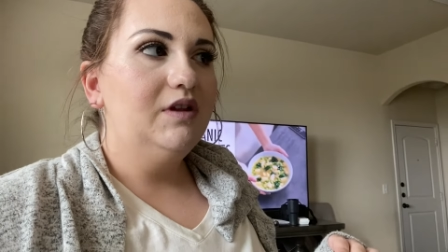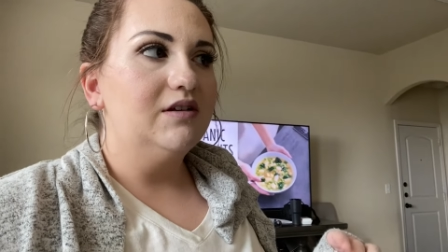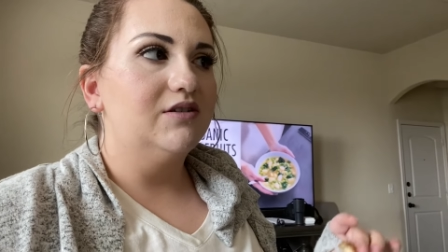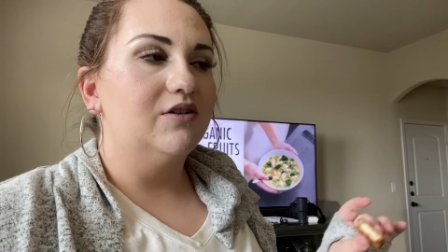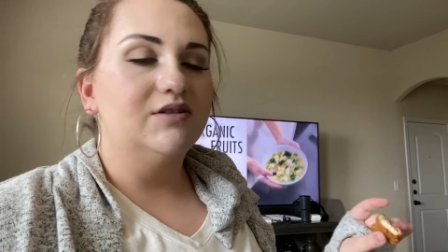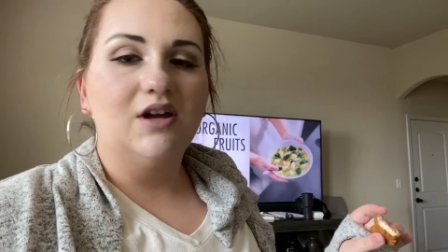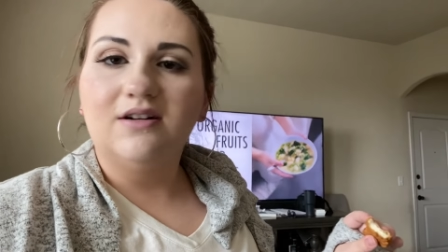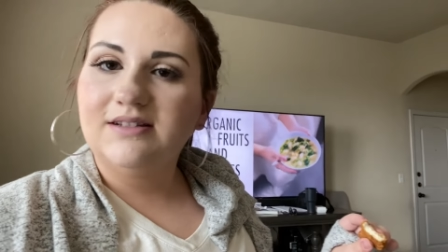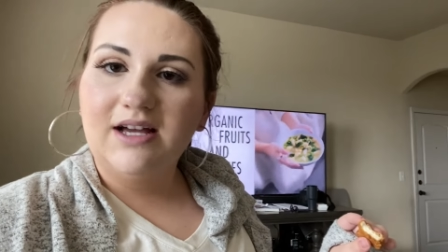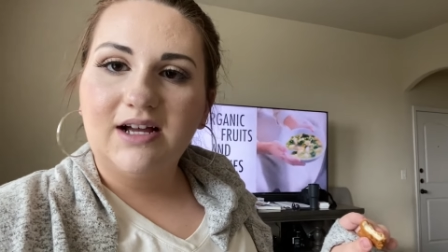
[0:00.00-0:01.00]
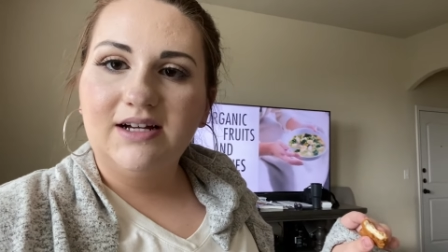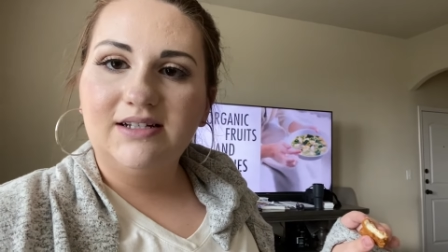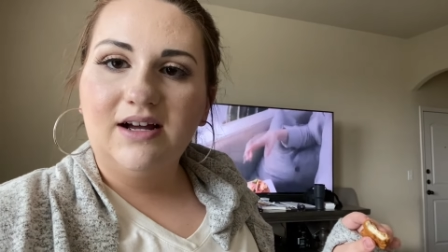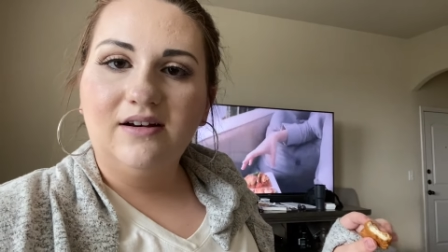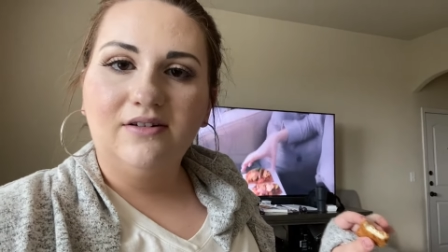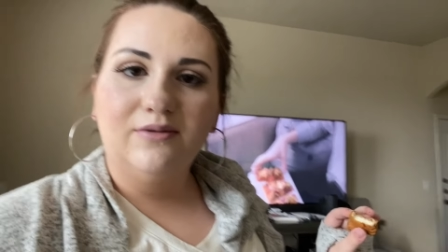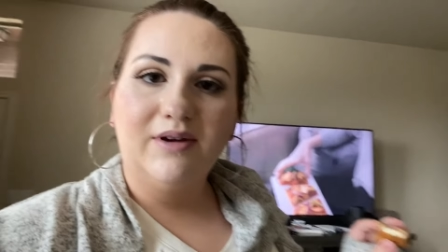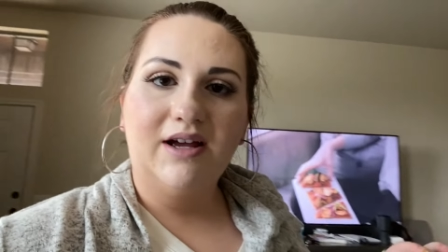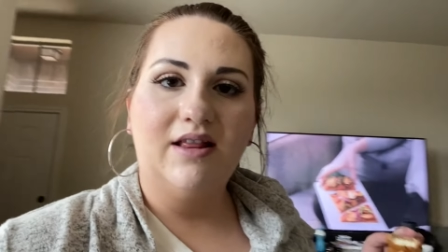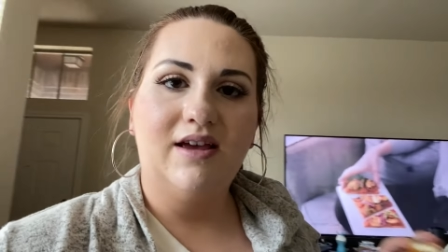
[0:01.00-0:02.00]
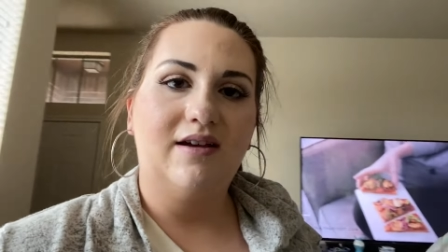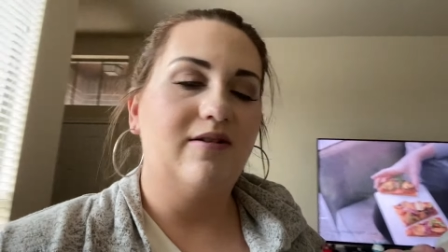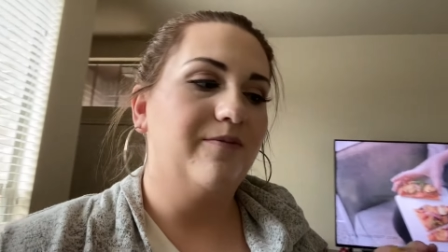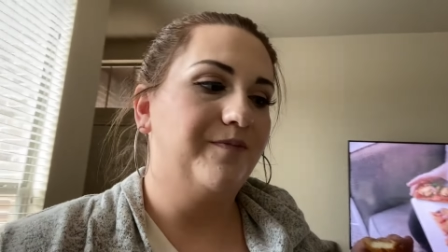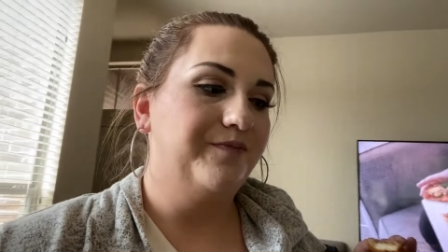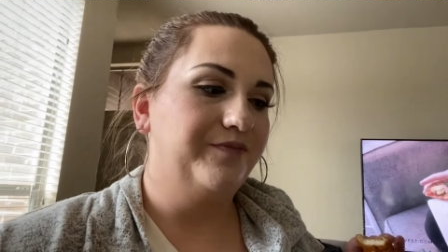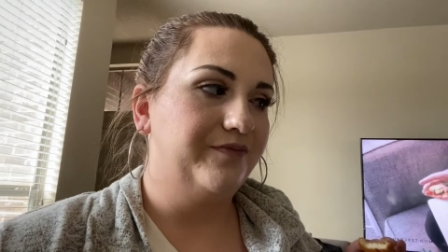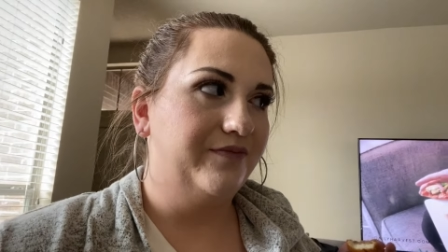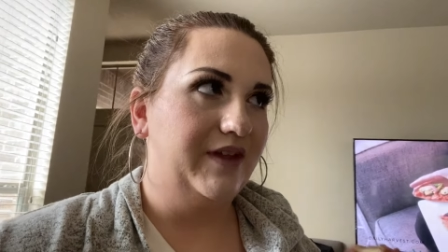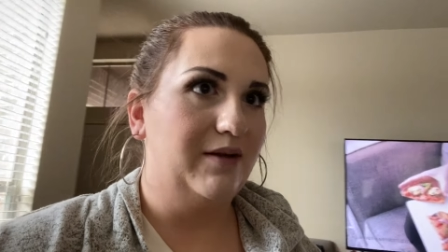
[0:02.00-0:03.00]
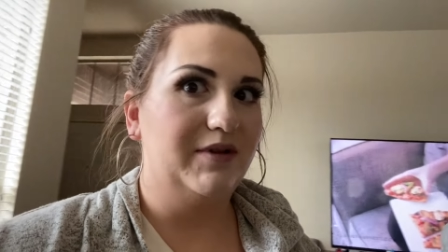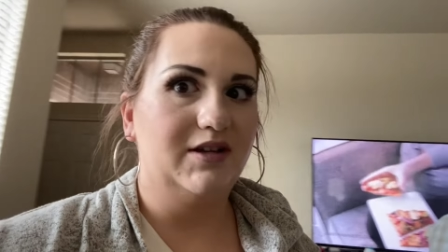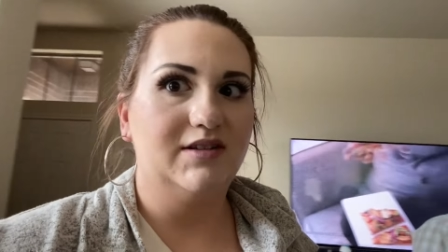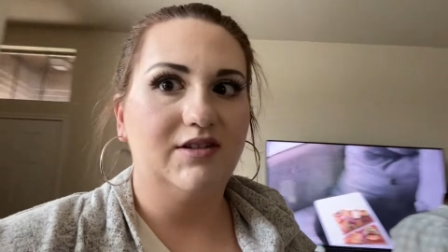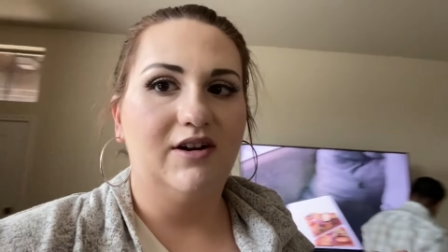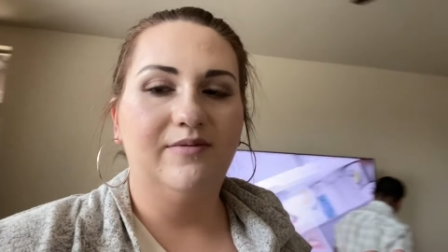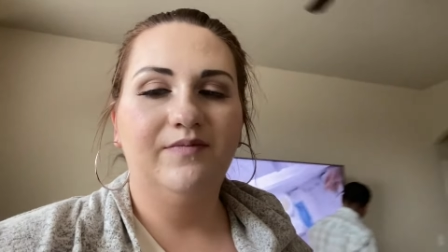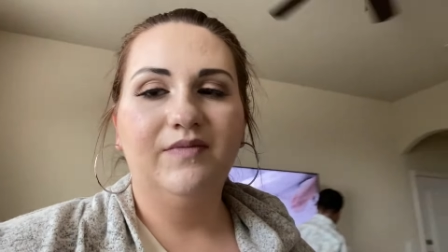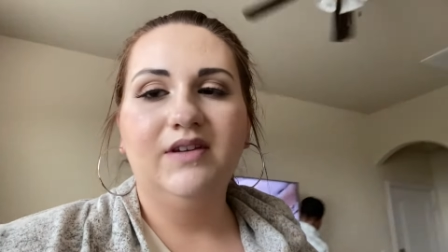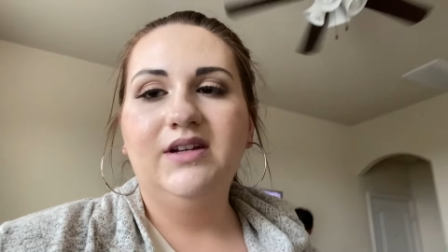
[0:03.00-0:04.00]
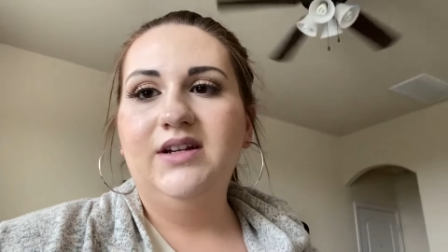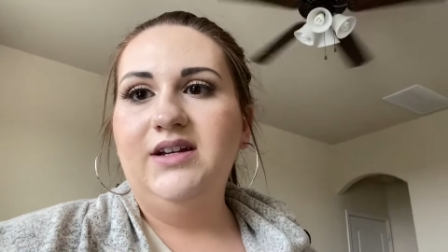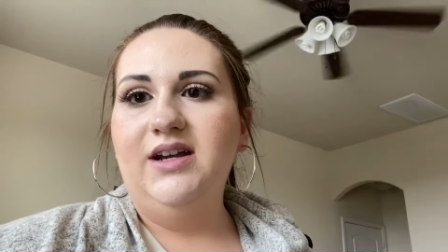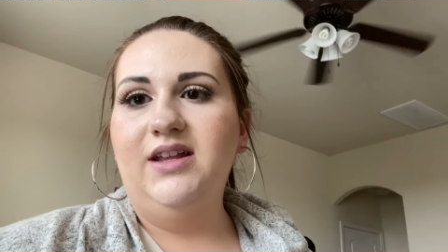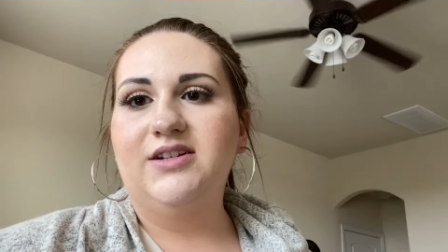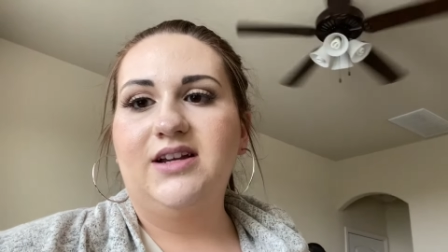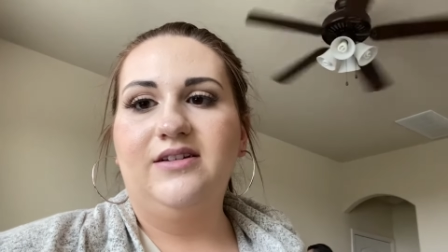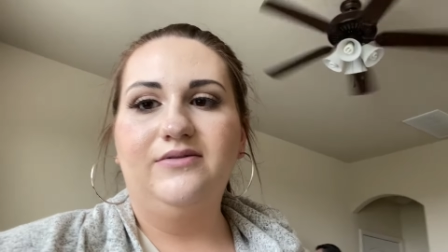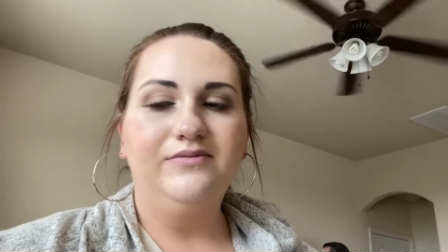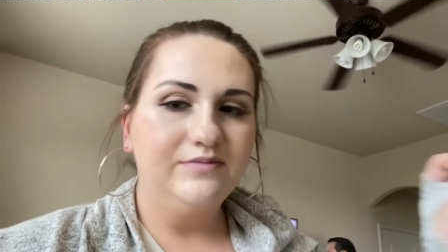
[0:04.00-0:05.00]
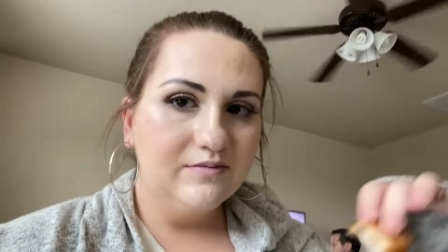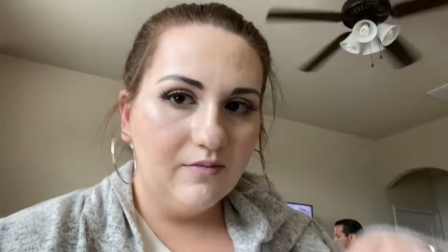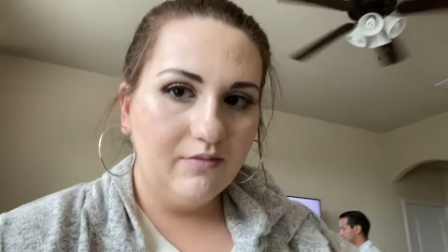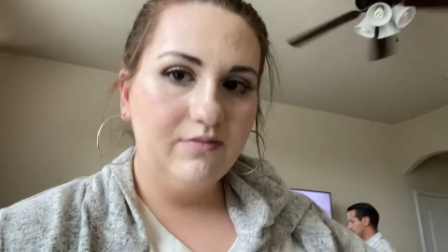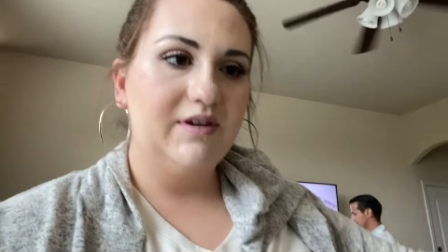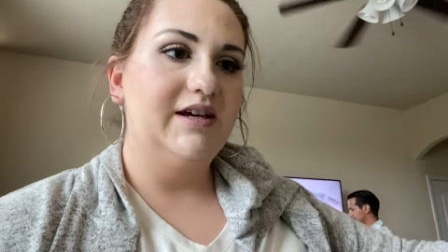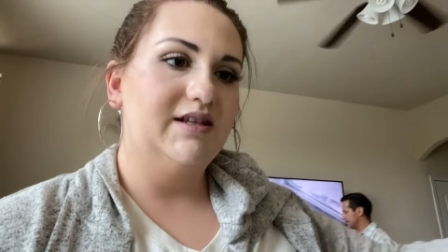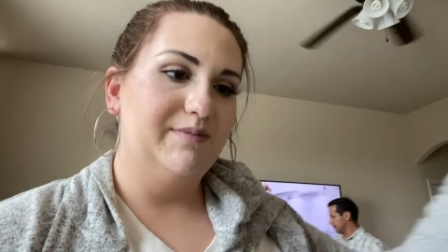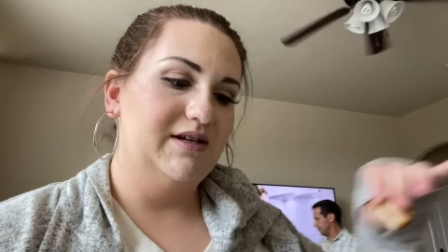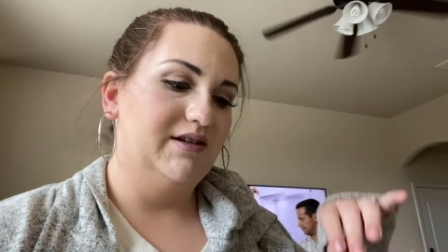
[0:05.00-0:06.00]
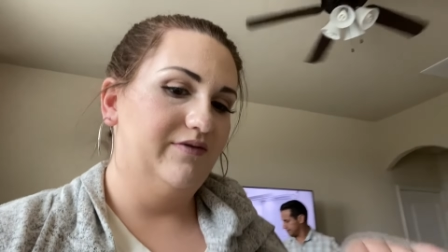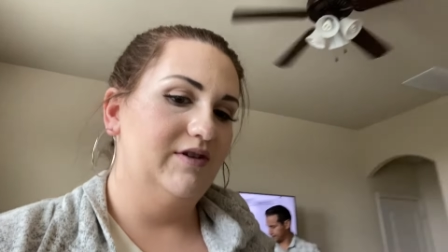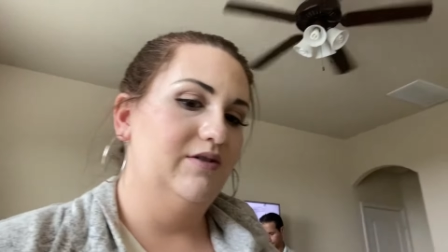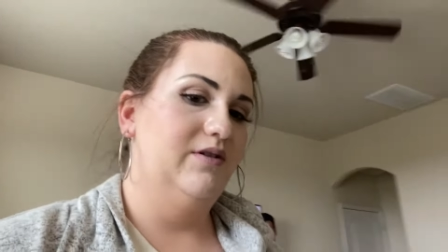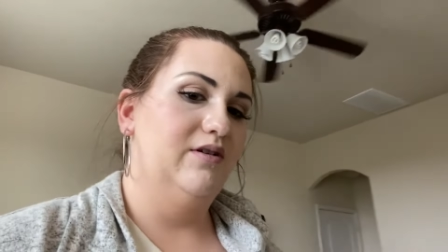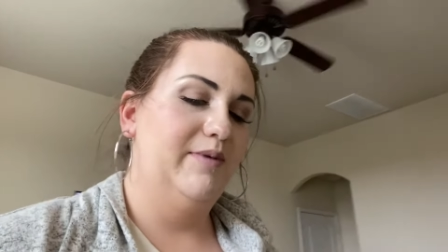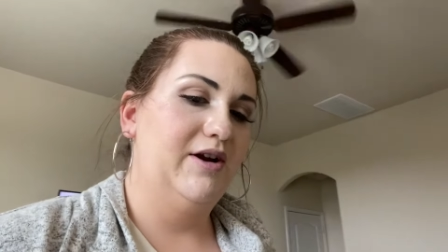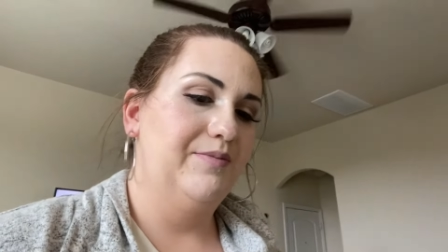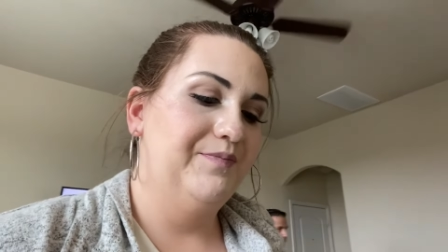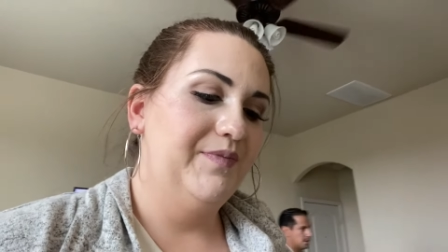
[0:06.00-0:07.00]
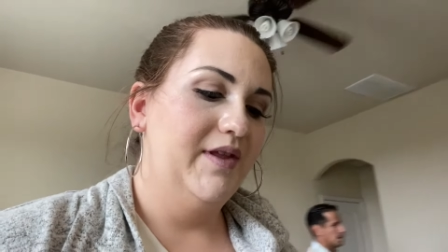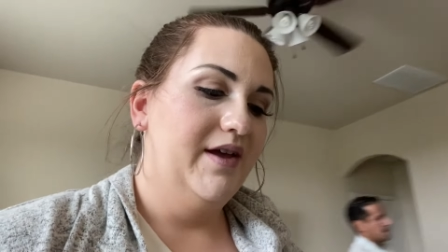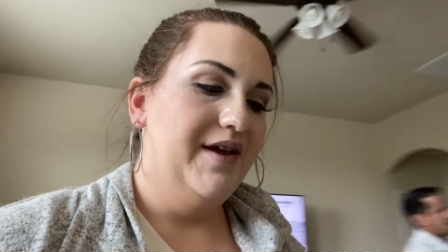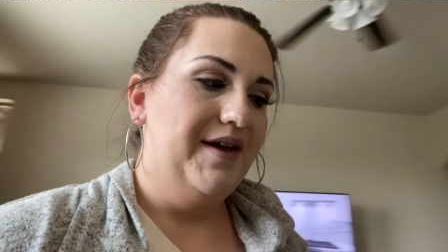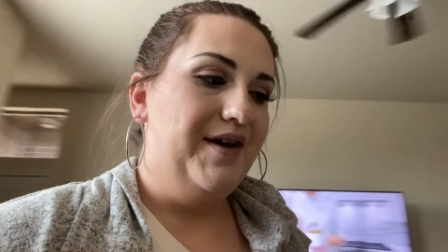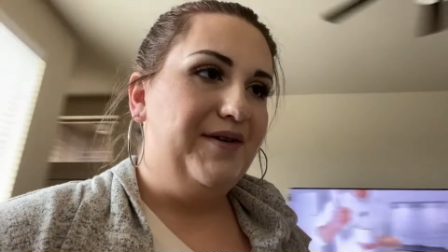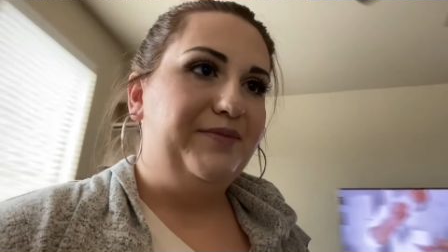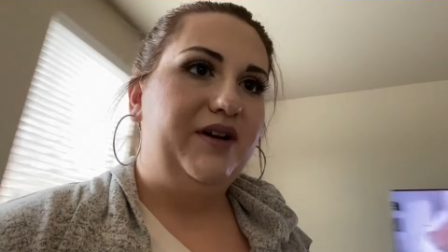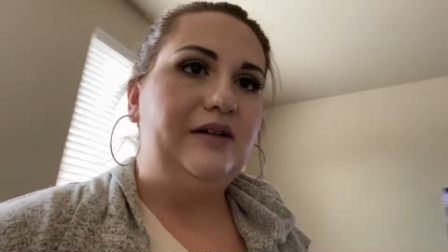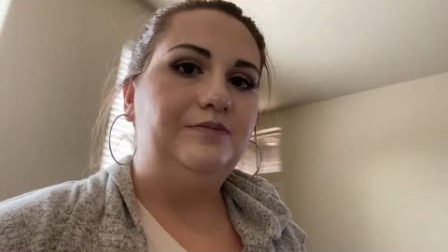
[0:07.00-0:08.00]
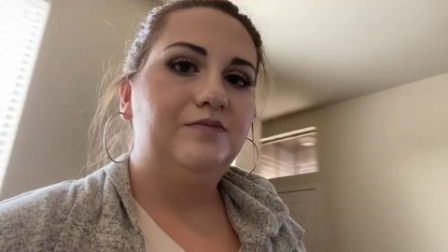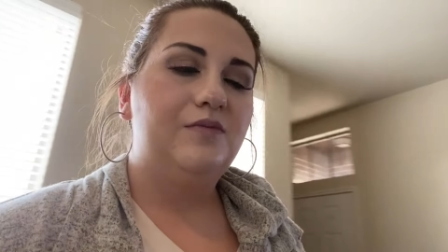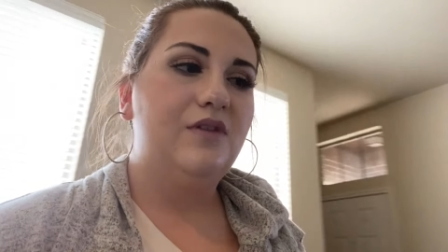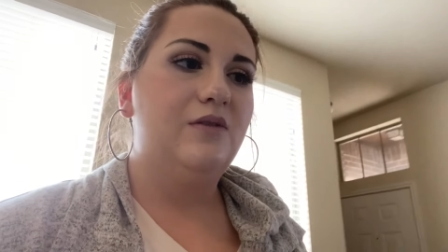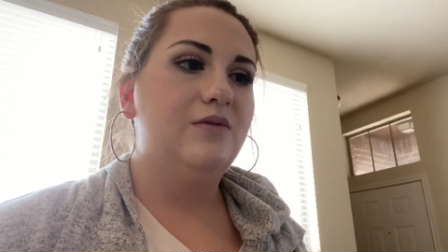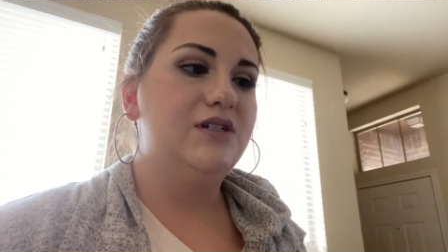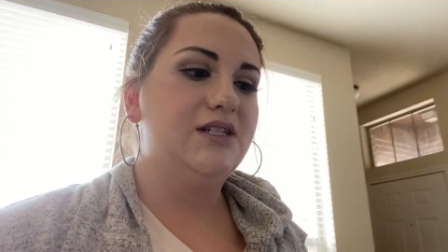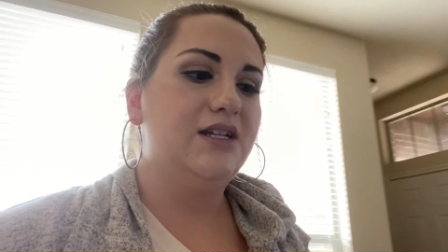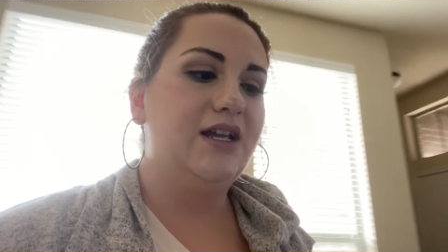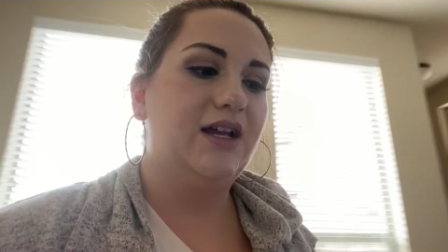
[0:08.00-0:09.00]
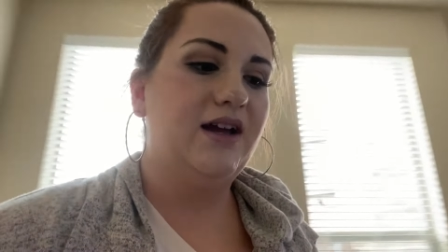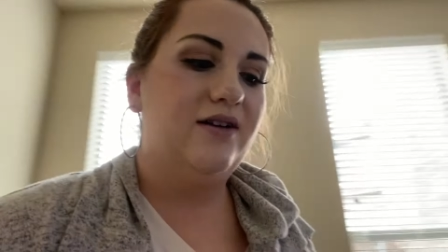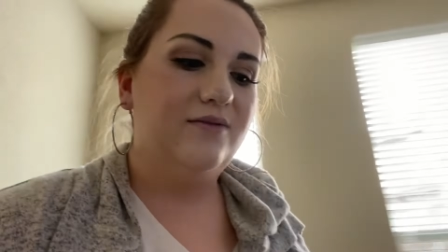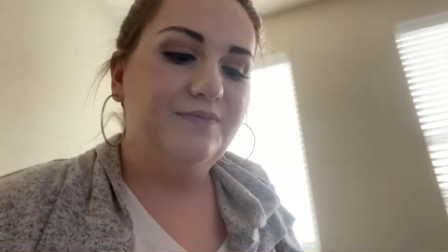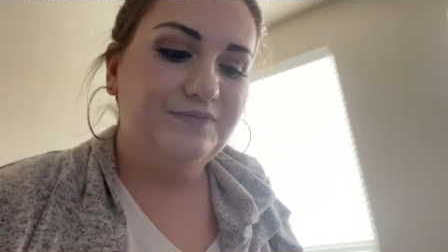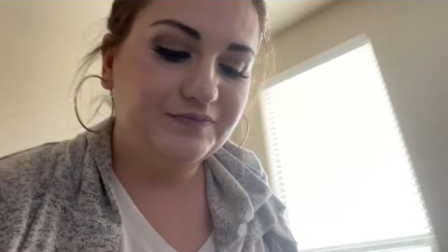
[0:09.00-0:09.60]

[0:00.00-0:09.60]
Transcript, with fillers: So as long as I cut down during the week, I think that'll be a good start. And then just kind of ease myself into it a little better. But we're just gonna hang out.